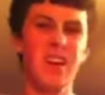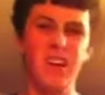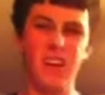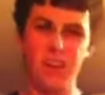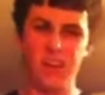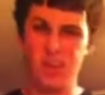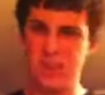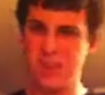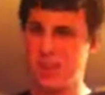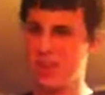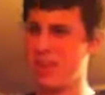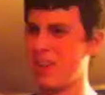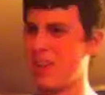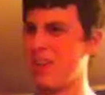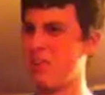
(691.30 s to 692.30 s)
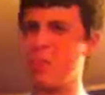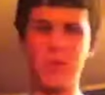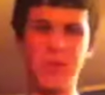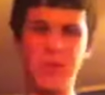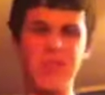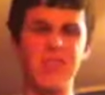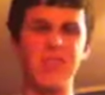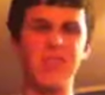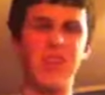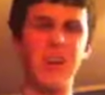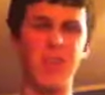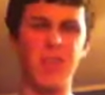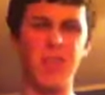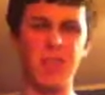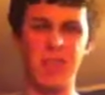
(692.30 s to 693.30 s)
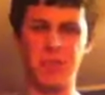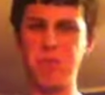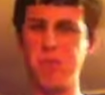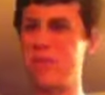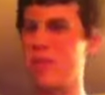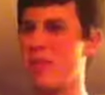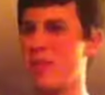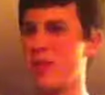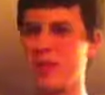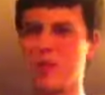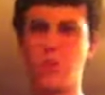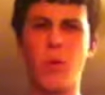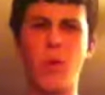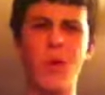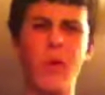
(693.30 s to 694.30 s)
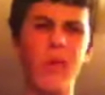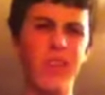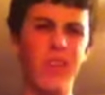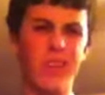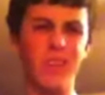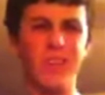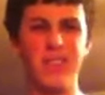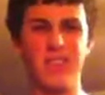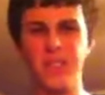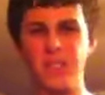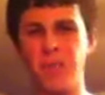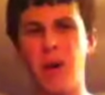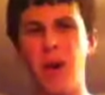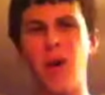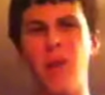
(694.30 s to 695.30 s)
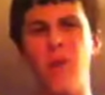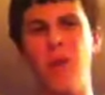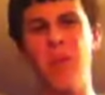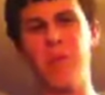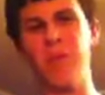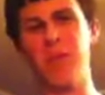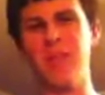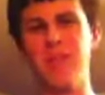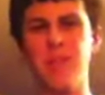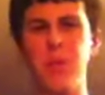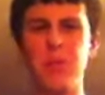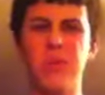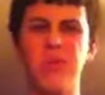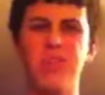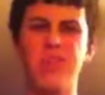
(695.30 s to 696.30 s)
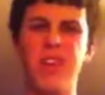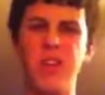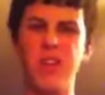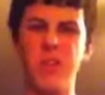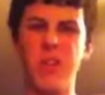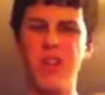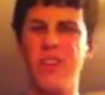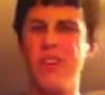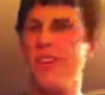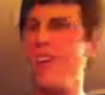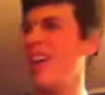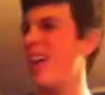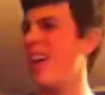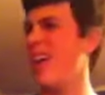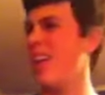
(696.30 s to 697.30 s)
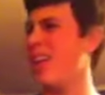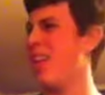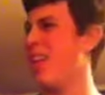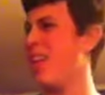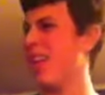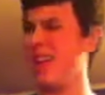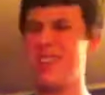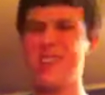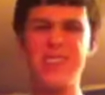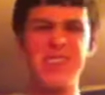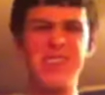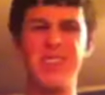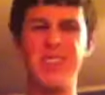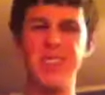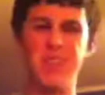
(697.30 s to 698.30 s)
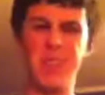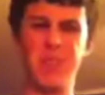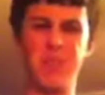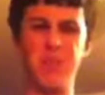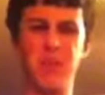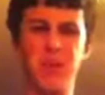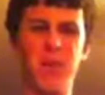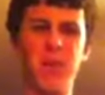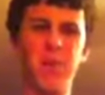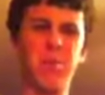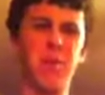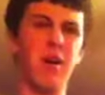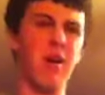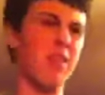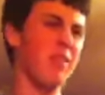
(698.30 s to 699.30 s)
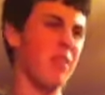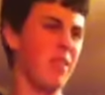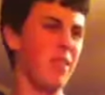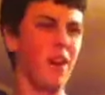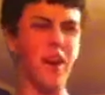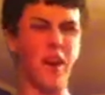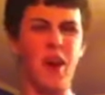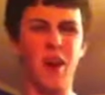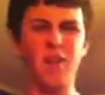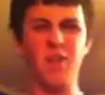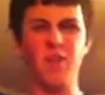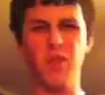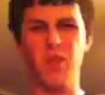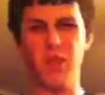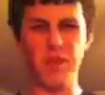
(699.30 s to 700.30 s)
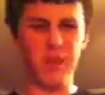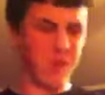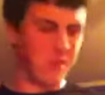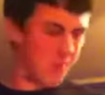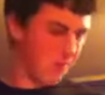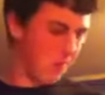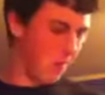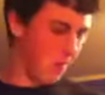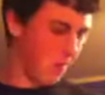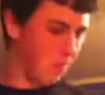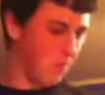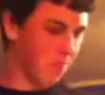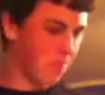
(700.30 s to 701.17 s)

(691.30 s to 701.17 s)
you know, it gives you links to, like, there's like 12 links. There's part 1, part 2, etc. And I think, like, one of the parts it cut off a little bit. But